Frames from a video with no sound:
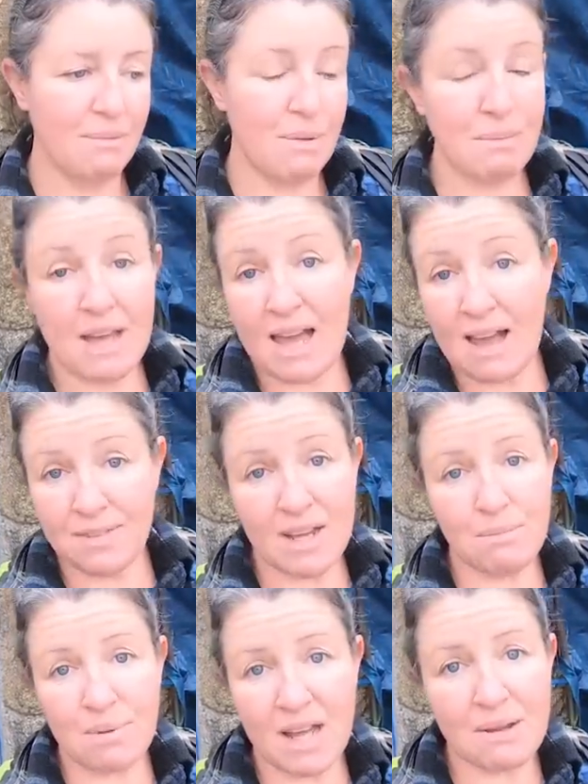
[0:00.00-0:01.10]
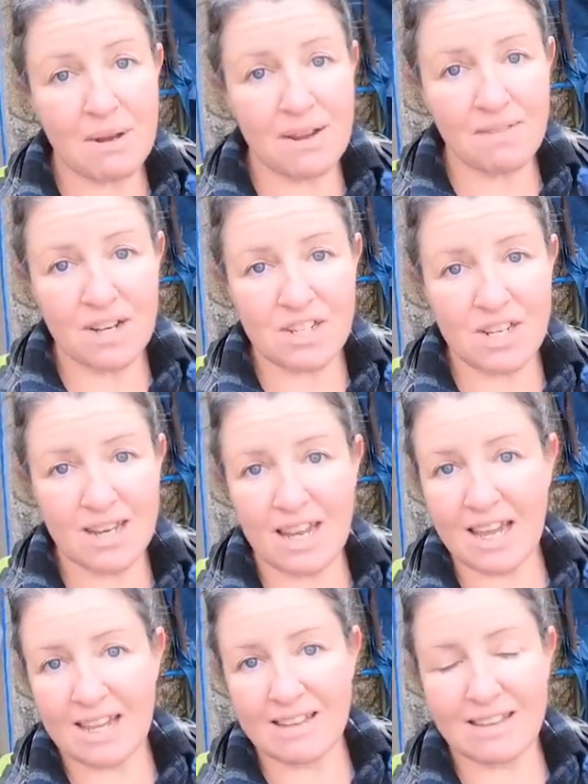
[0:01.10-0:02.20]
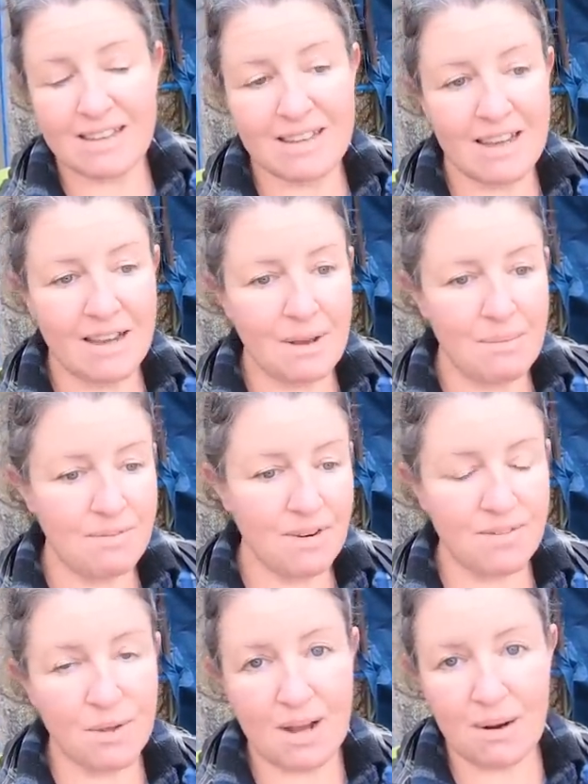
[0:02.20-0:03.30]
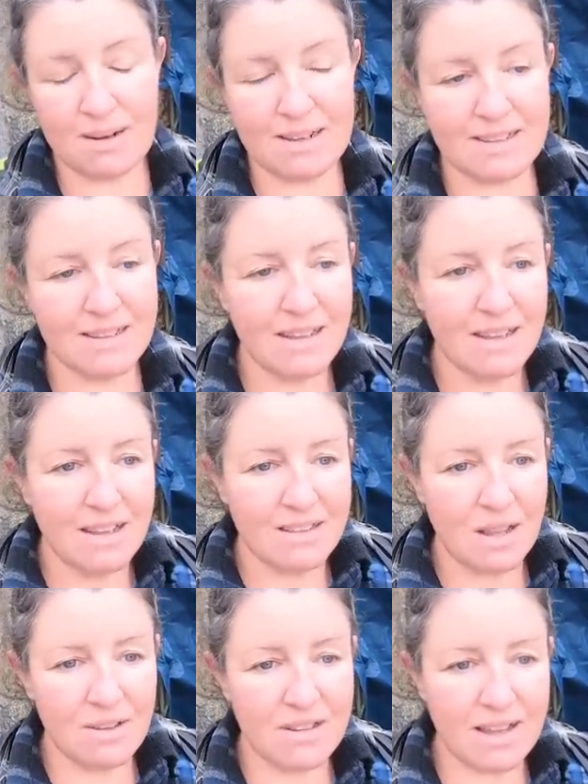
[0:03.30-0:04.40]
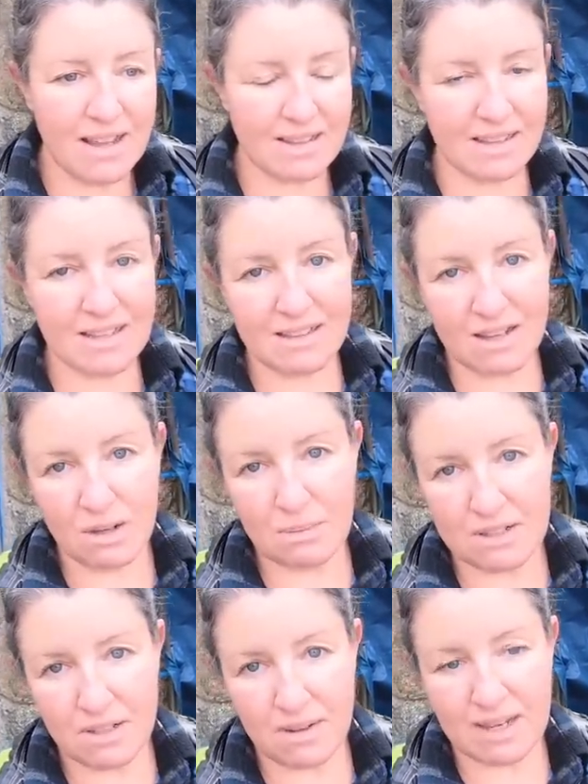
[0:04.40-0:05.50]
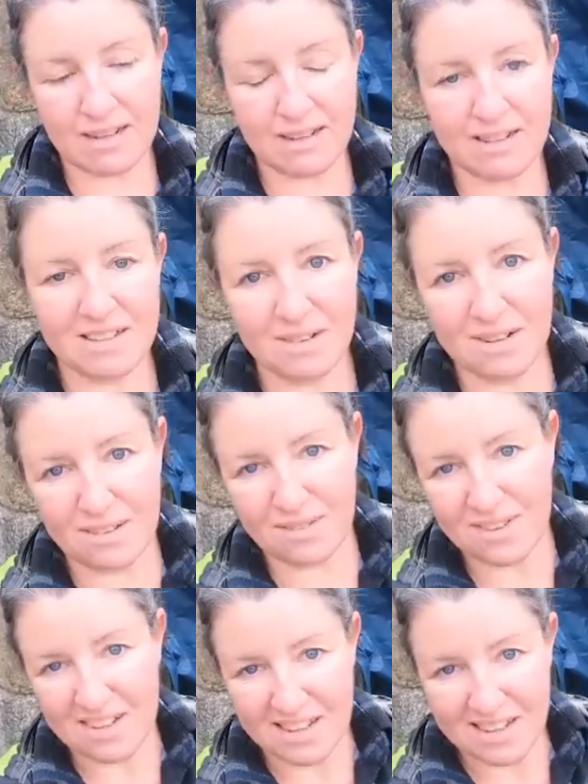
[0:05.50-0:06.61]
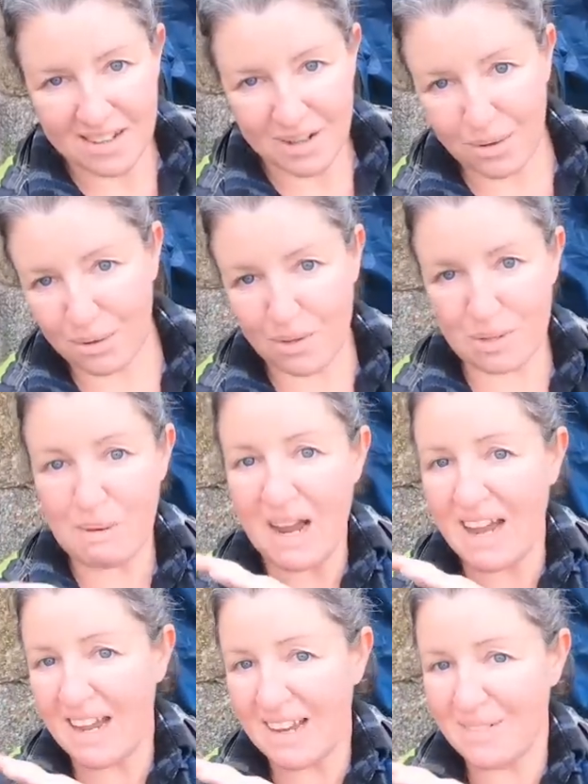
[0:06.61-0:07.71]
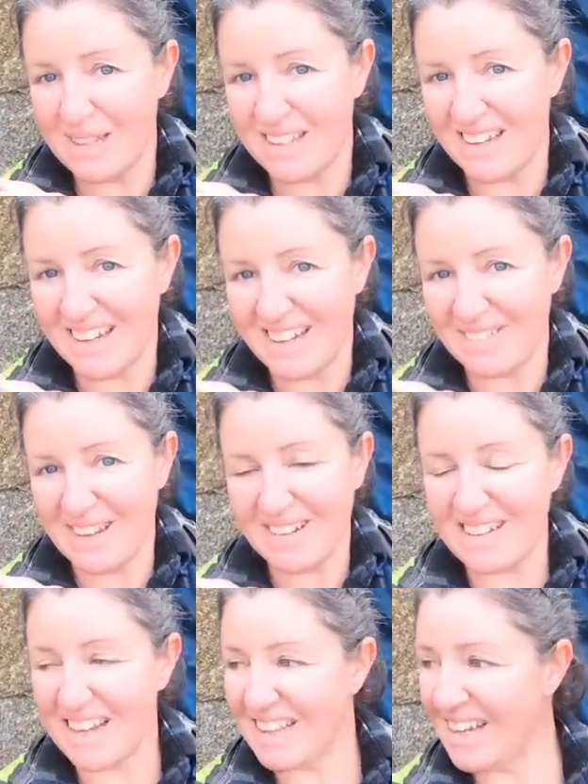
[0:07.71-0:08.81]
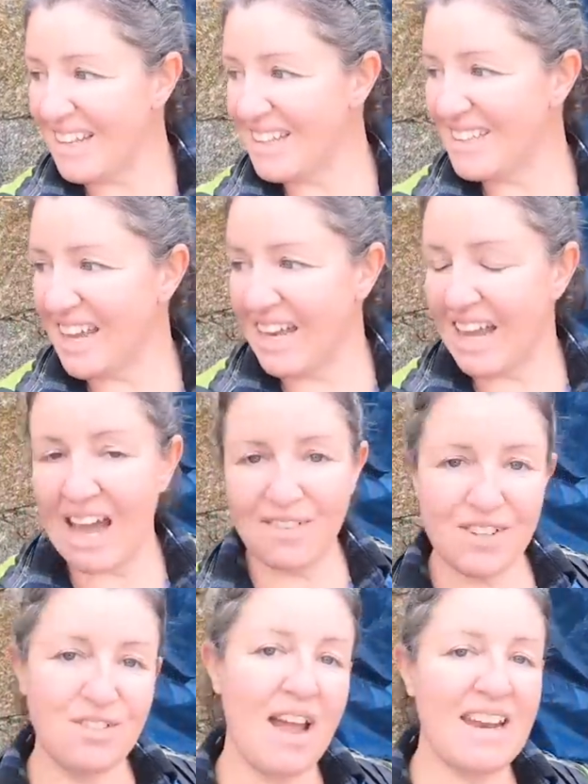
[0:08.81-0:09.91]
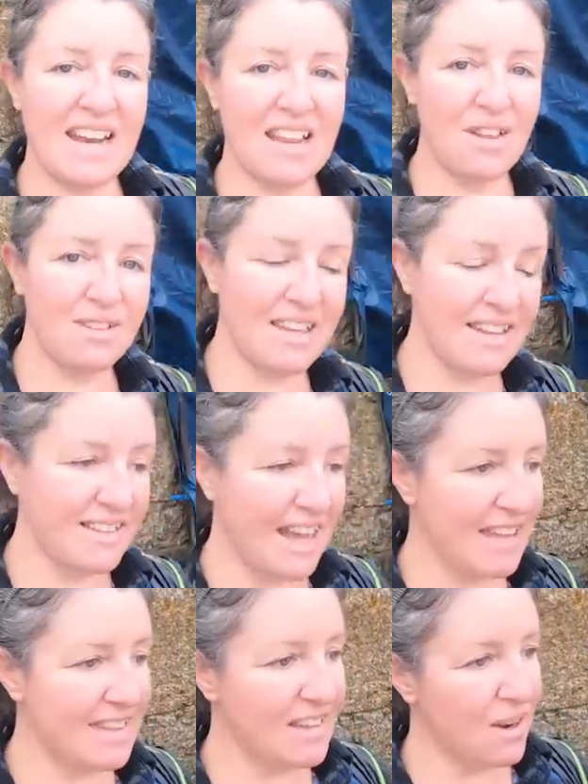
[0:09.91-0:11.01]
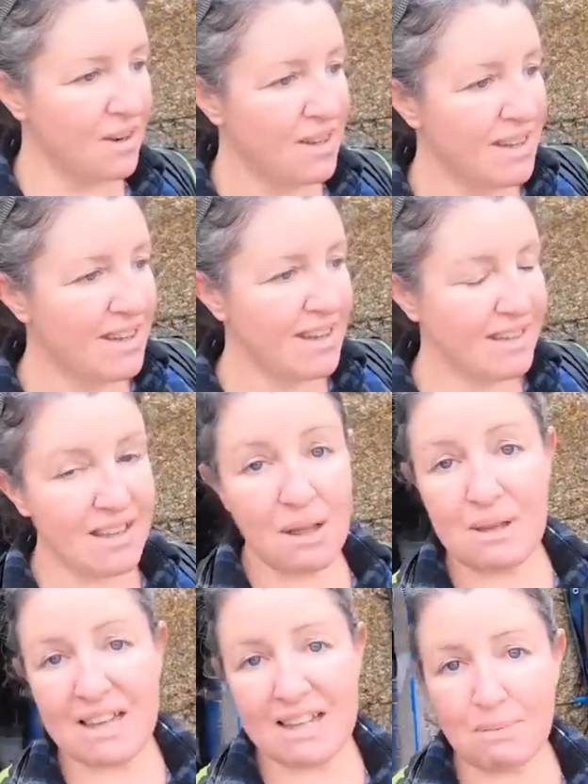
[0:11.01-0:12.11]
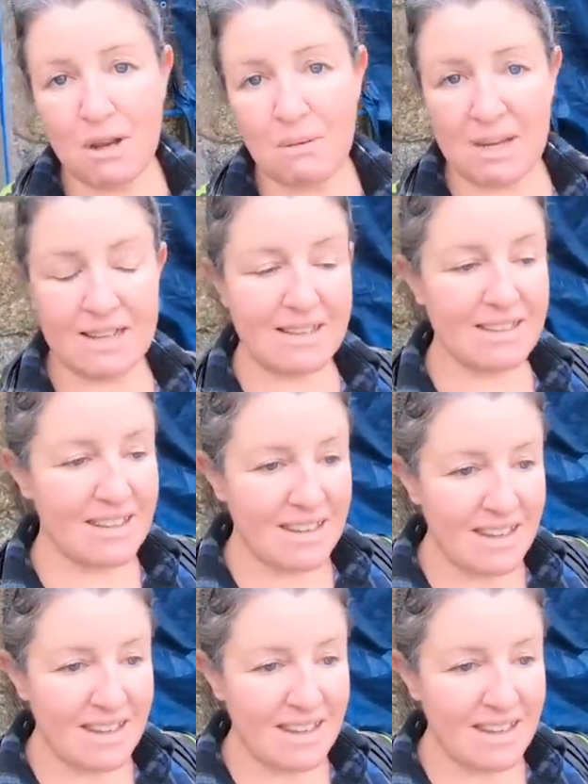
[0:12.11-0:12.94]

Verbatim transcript: Maybe I have to unplug my fridge at night for a few hours. So there's all kinds of things I could be doing to just sort of cruise by when the weather's like this, and I haven't tried any of those things yet. So it's all a big experiment.